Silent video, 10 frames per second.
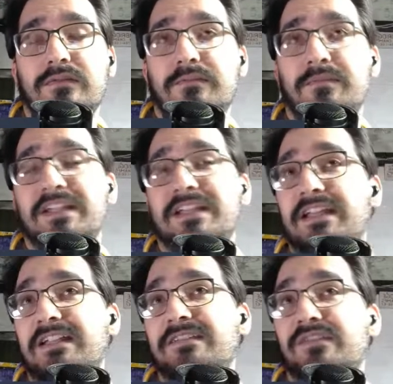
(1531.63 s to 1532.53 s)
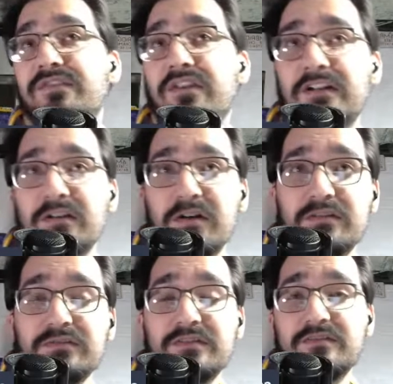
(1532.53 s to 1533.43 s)
Big E and
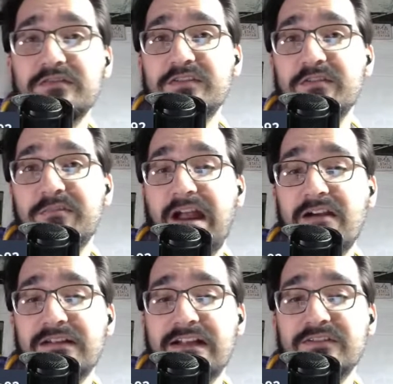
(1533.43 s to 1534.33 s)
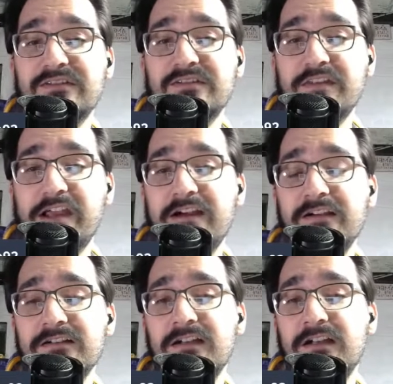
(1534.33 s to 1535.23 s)
Cesaro, just the powerhouses there.